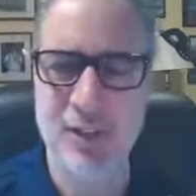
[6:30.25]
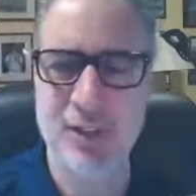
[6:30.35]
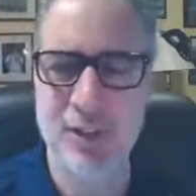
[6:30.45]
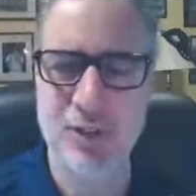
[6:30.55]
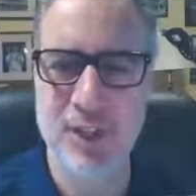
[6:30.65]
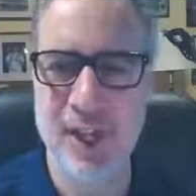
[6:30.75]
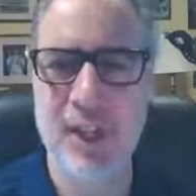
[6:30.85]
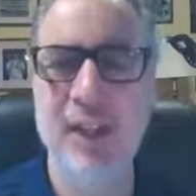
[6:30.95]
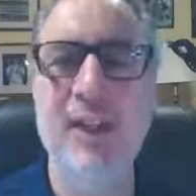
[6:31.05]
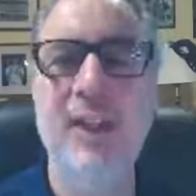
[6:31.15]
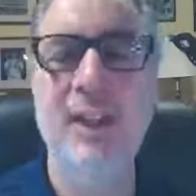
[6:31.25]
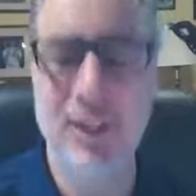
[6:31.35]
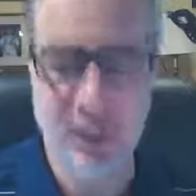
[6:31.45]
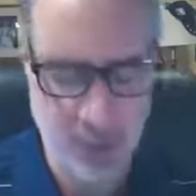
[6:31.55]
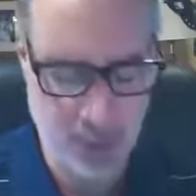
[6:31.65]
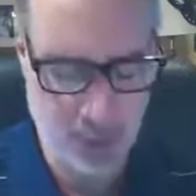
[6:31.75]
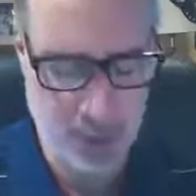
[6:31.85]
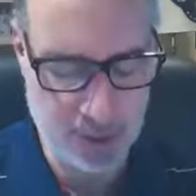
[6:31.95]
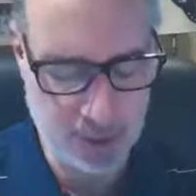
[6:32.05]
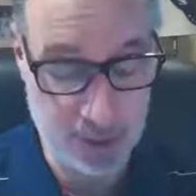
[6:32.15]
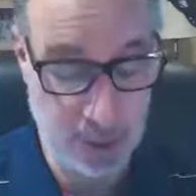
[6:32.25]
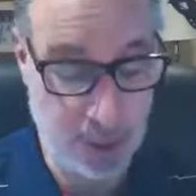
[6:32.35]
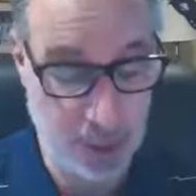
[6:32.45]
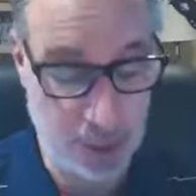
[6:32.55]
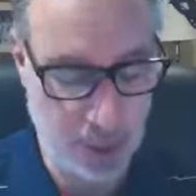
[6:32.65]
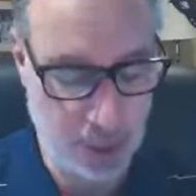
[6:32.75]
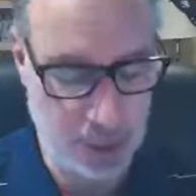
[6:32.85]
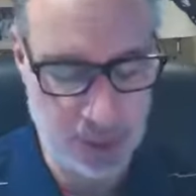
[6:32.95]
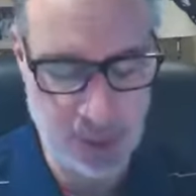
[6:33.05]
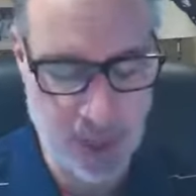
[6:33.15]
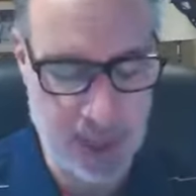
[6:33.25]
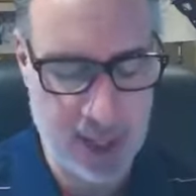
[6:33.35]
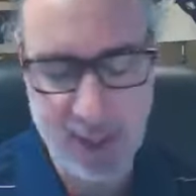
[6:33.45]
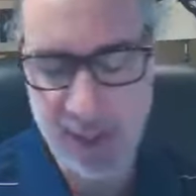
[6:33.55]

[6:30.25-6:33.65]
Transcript: You have to understand this a little bit. So it's a really good program to do that.